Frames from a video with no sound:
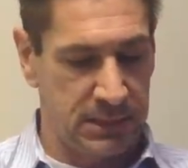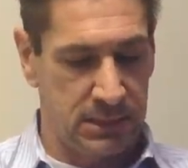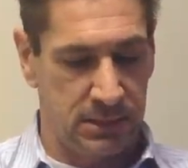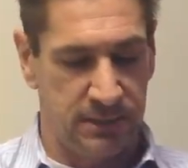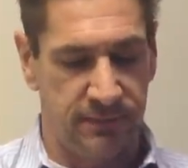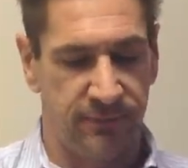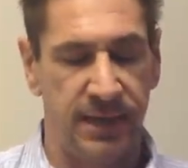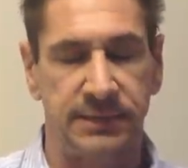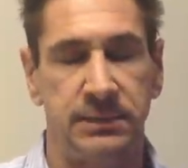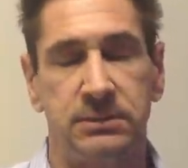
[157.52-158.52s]
uh, the
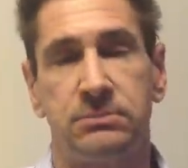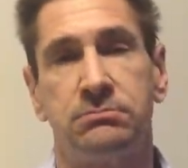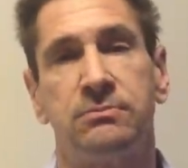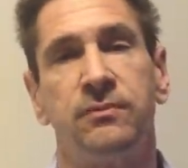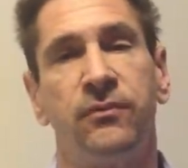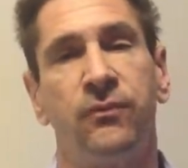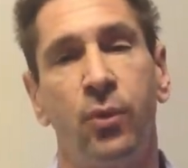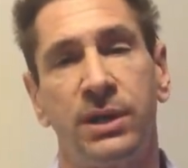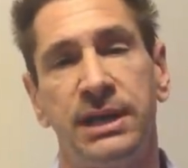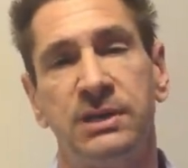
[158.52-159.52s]
fact that
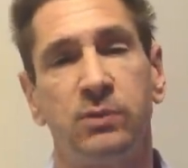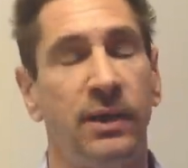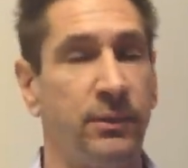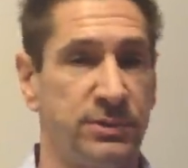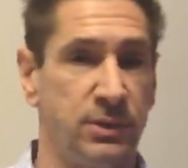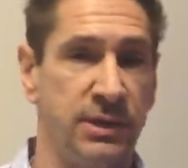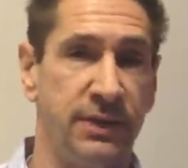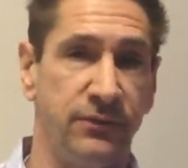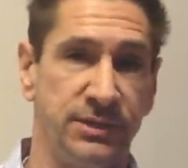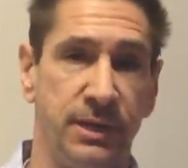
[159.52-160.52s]
four gigs, while that was
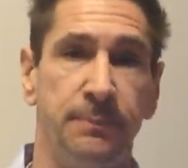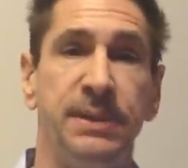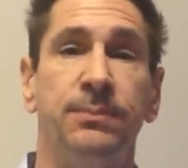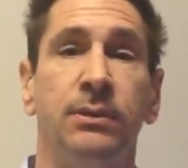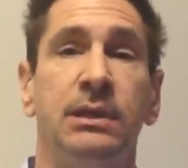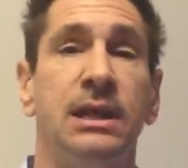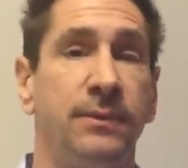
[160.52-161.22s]
okay for some people,